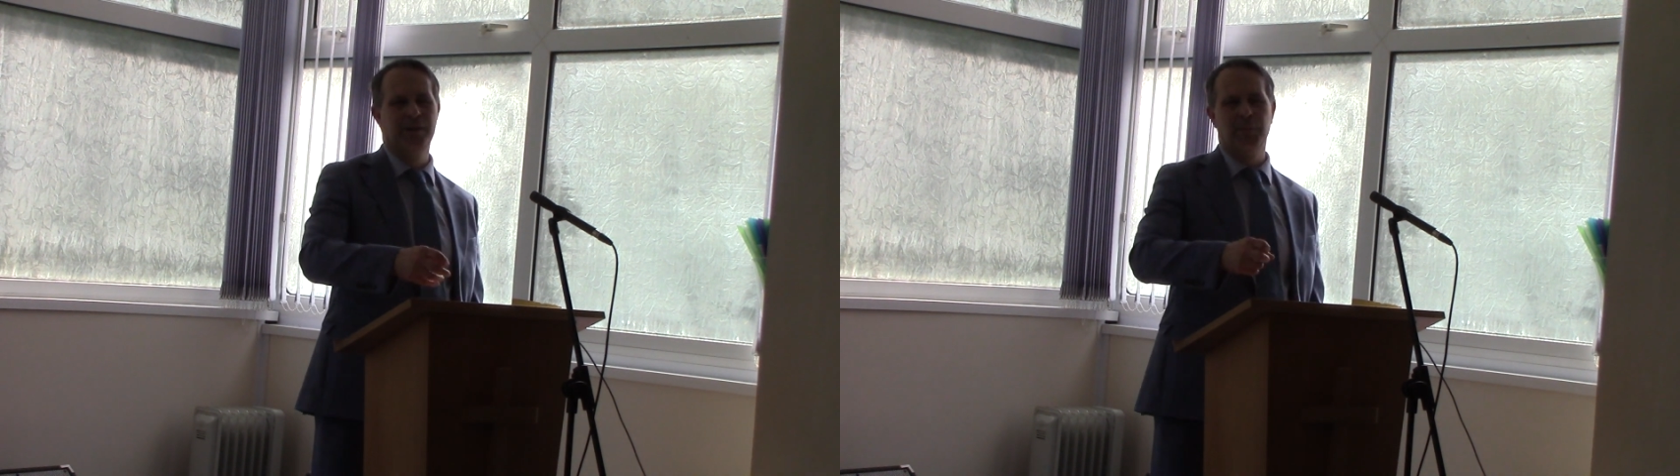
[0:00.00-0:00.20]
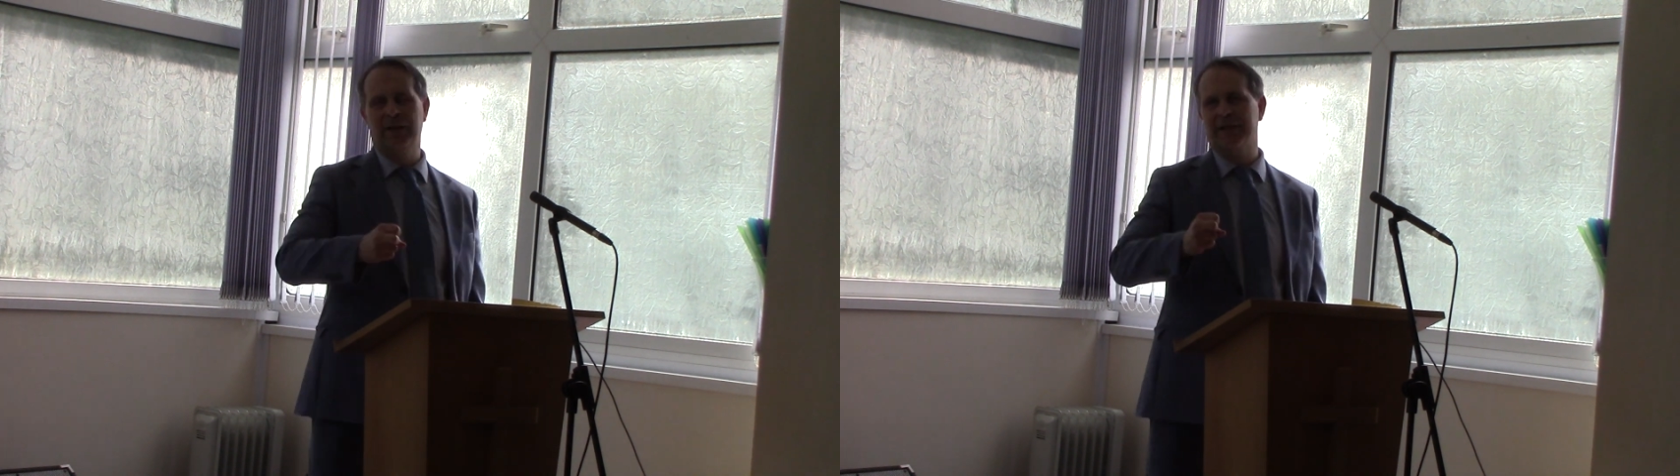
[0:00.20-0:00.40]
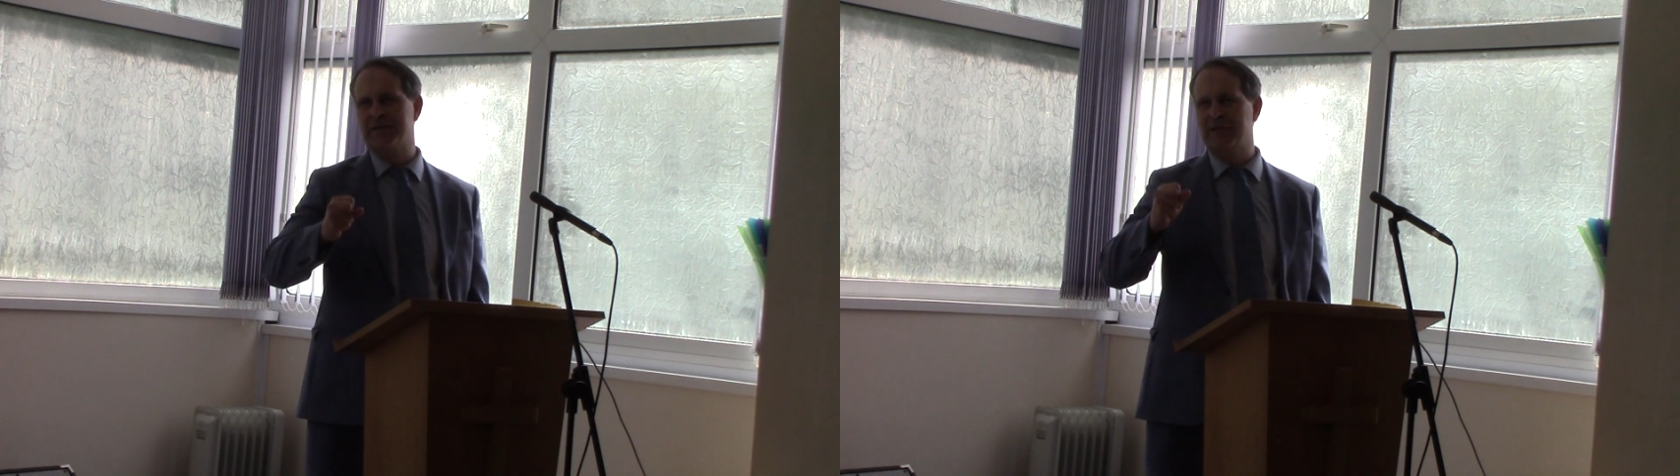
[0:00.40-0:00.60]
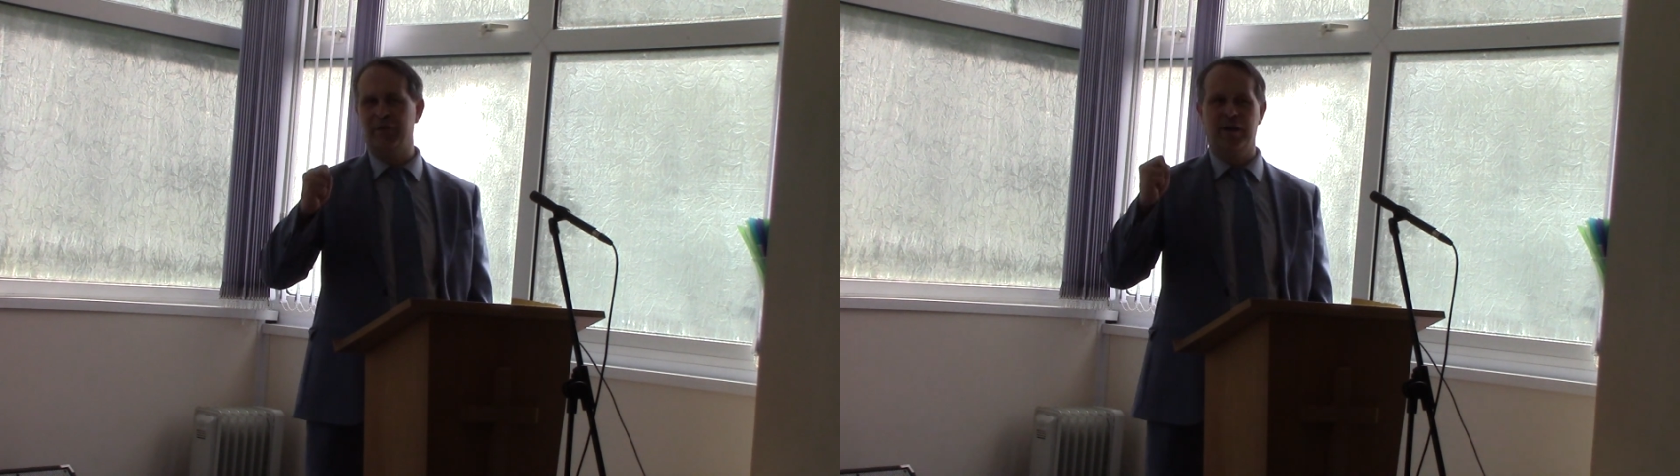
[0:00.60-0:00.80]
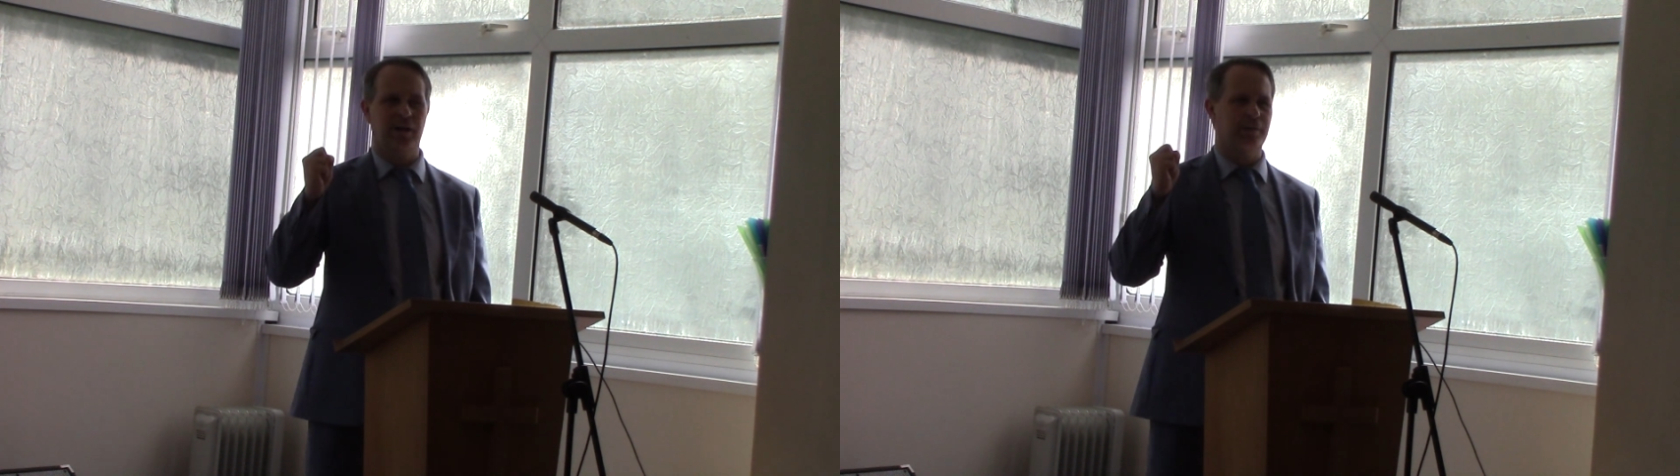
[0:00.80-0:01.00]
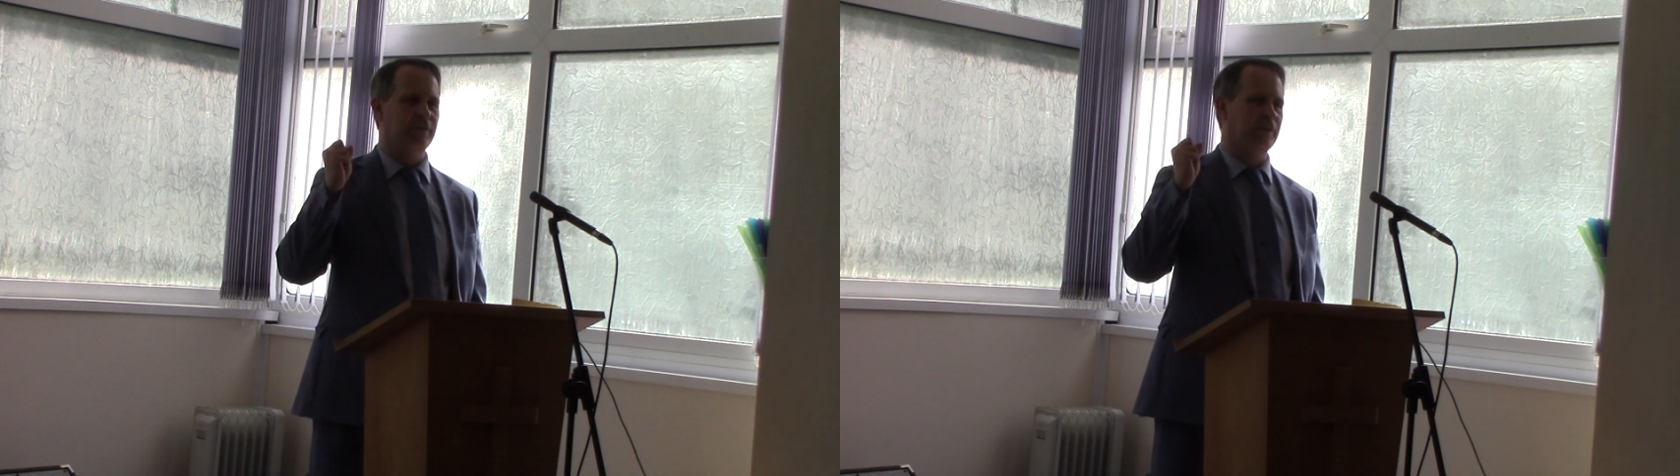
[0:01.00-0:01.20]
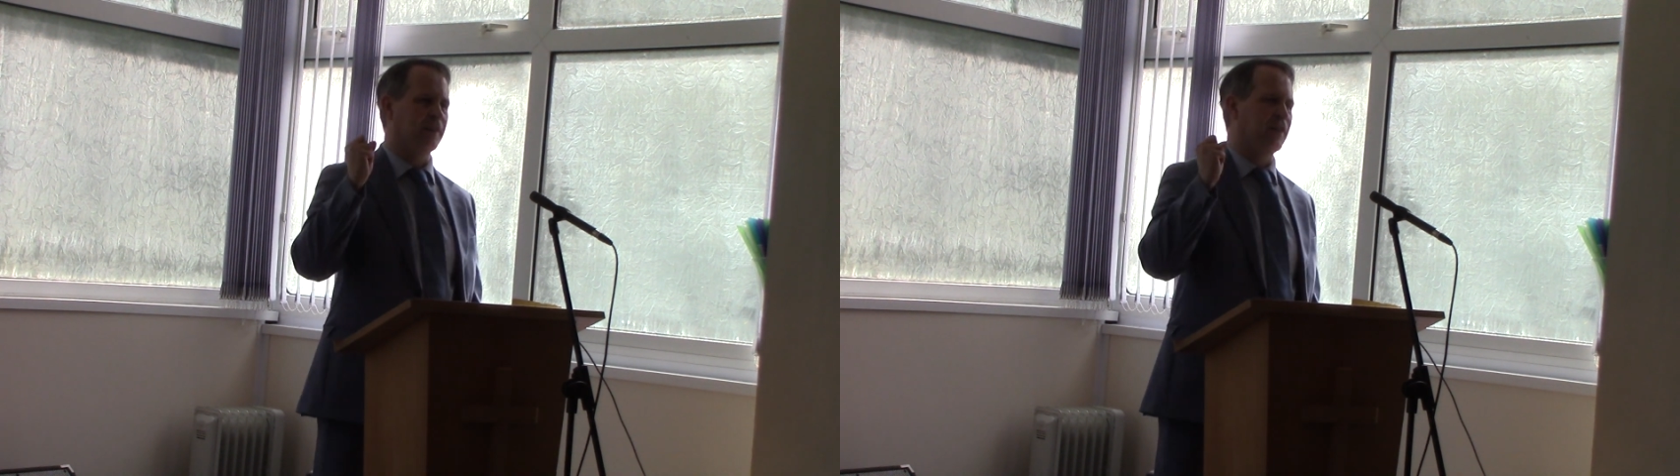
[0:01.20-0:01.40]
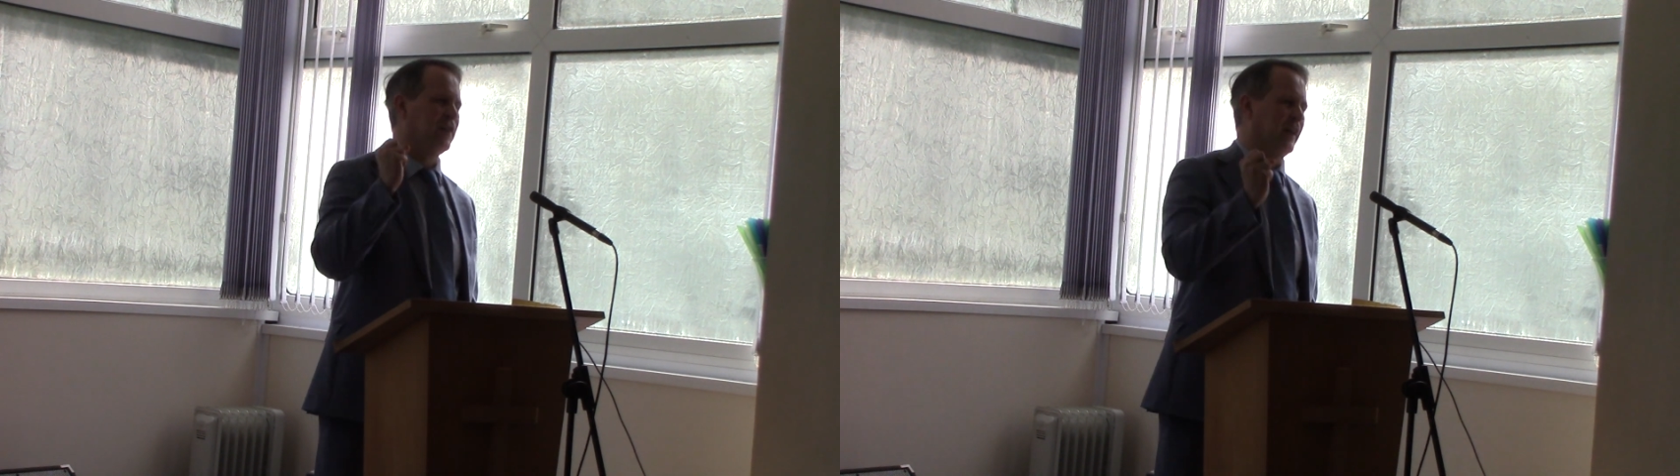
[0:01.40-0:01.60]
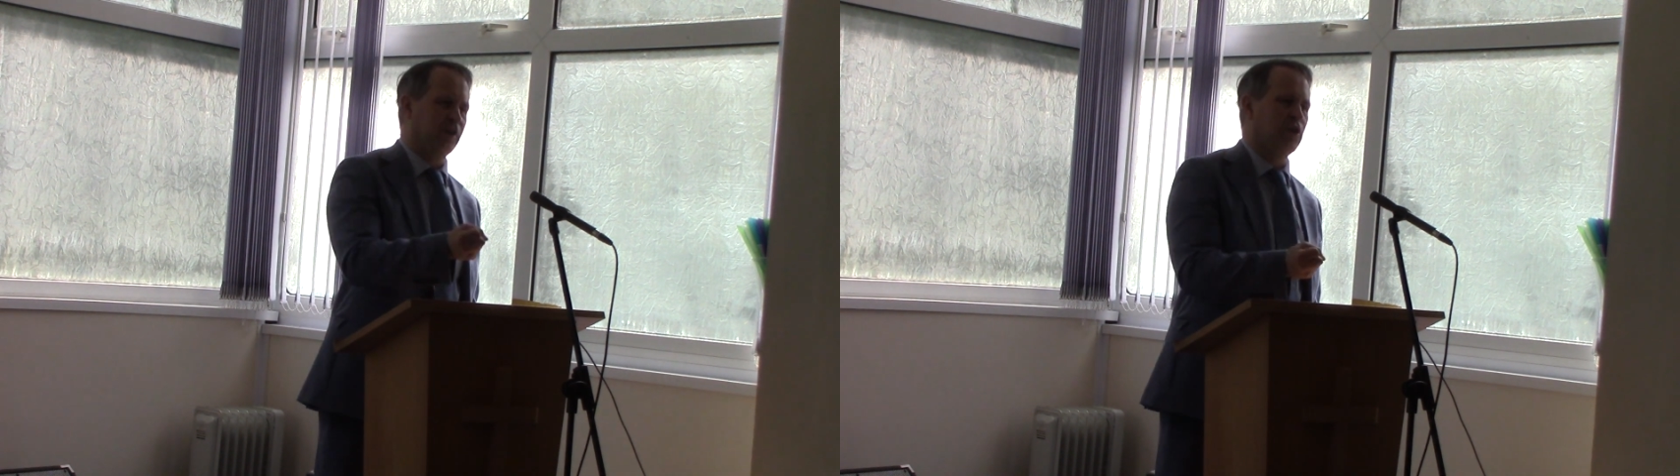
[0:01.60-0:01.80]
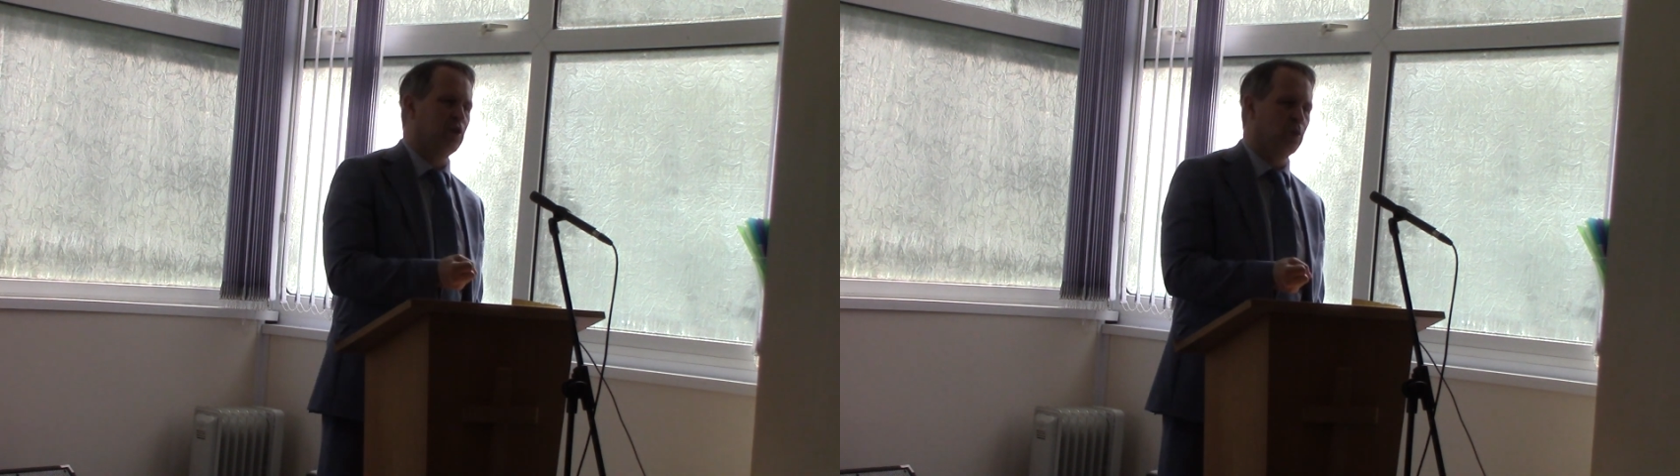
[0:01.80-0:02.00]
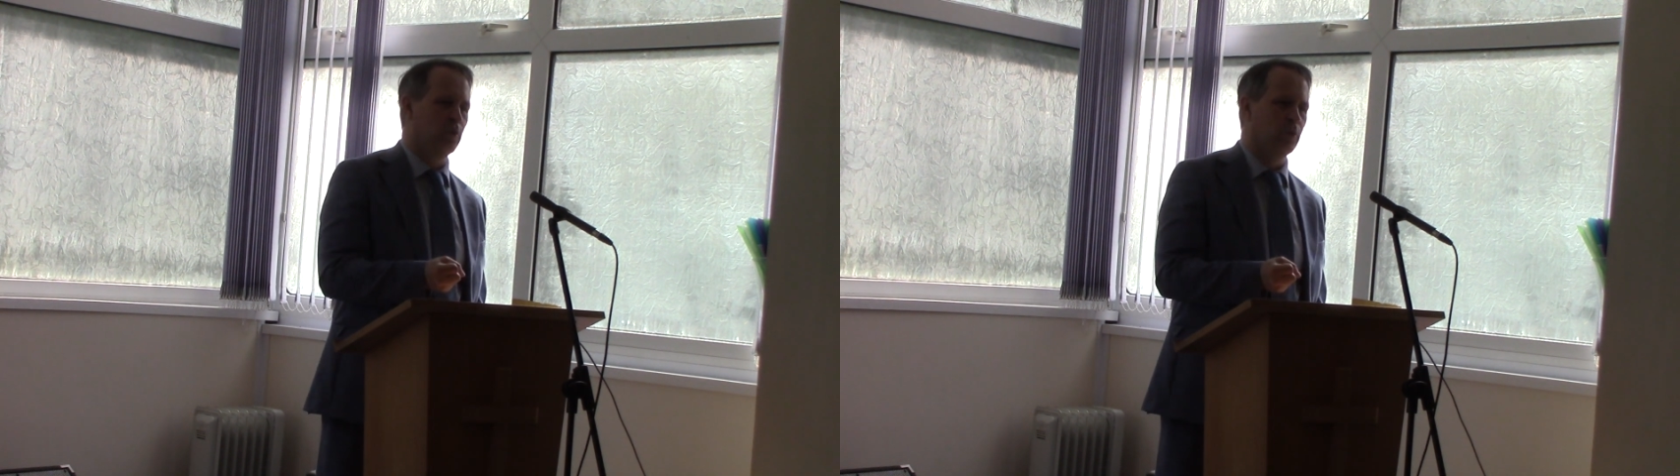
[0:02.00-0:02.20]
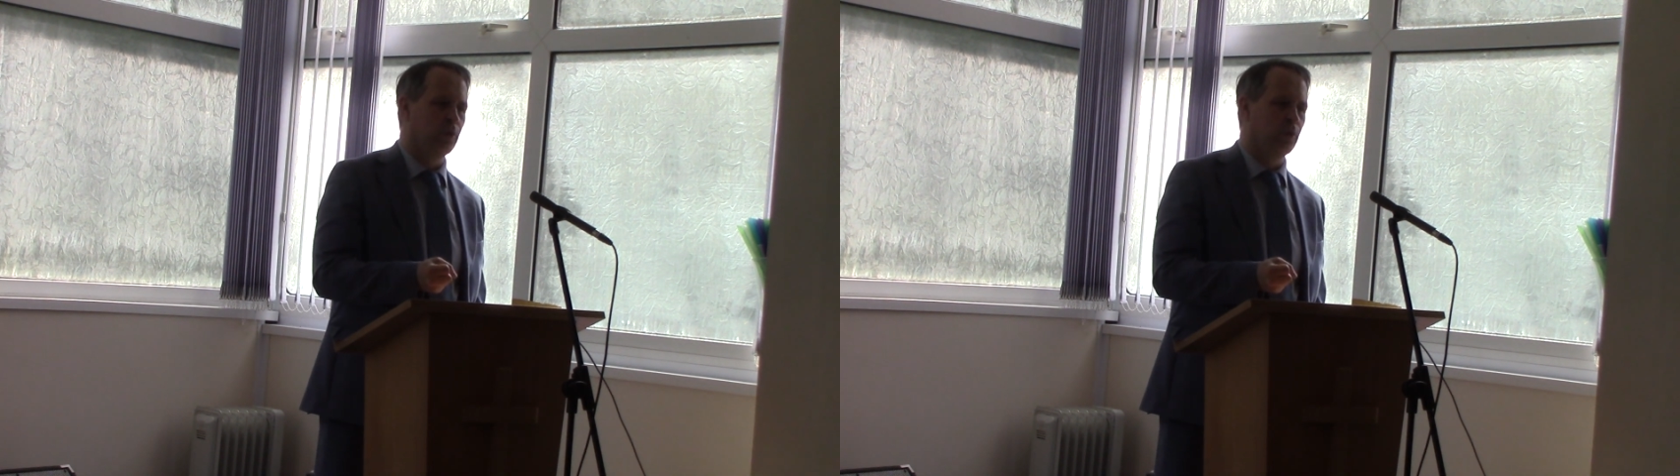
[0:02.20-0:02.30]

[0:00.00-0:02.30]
But let's give a heartfelt thank you